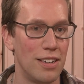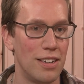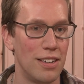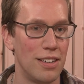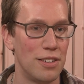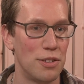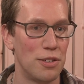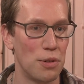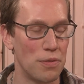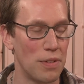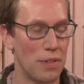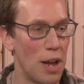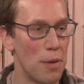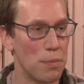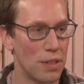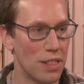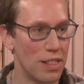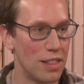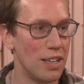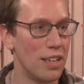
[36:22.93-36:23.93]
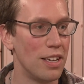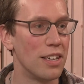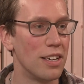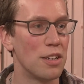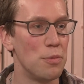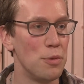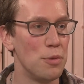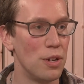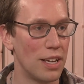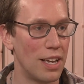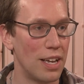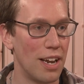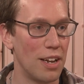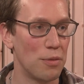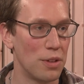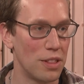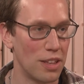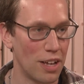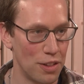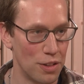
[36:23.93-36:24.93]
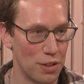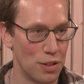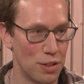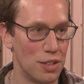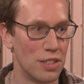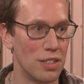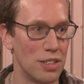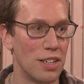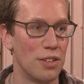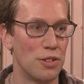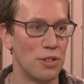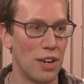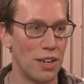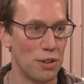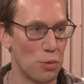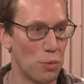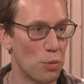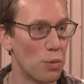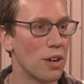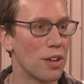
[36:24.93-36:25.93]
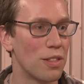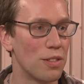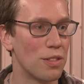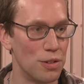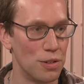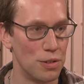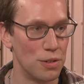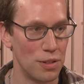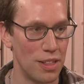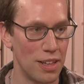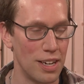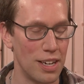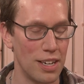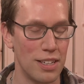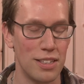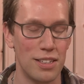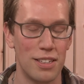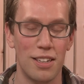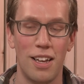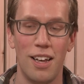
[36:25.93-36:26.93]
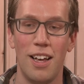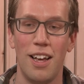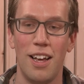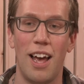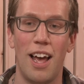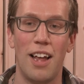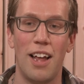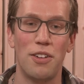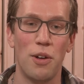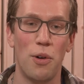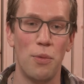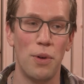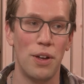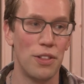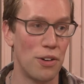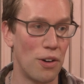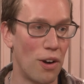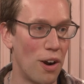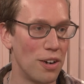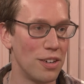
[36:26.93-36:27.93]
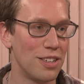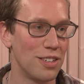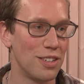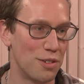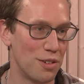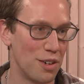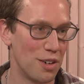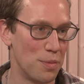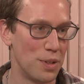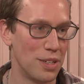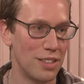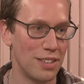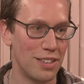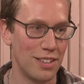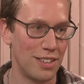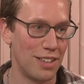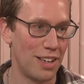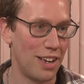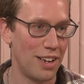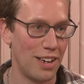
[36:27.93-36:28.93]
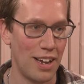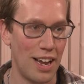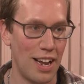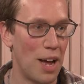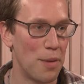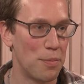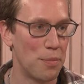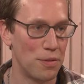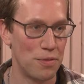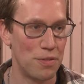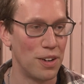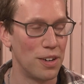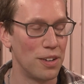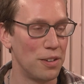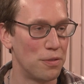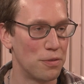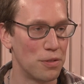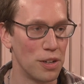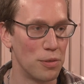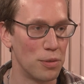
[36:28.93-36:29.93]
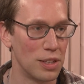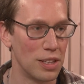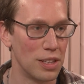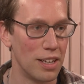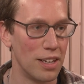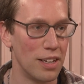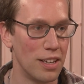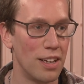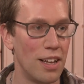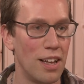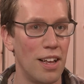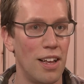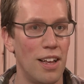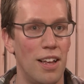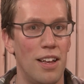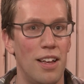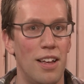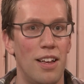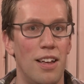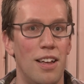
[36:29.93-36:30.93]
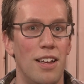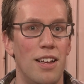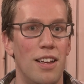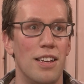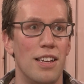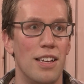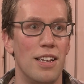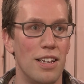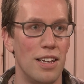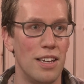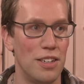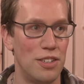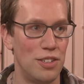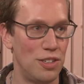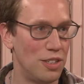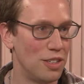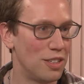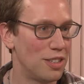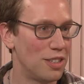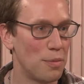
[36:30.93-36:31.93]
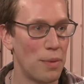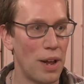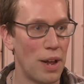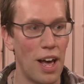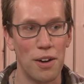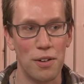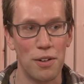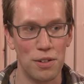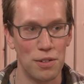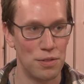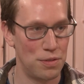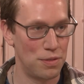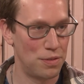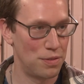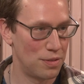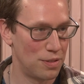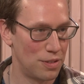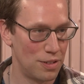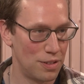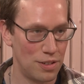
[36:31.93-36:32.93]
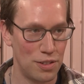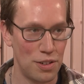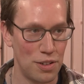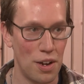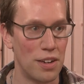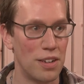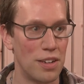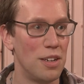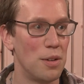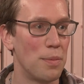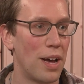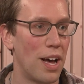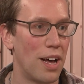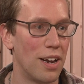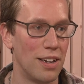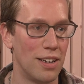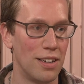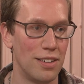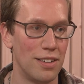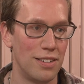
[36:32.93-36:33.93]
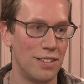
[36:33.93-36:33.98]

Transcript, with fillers: sort of empathy and communicating with others and trying to work through things. And so when there are disagreements, because they happen fairly frequently, it's just a matter of talking about it,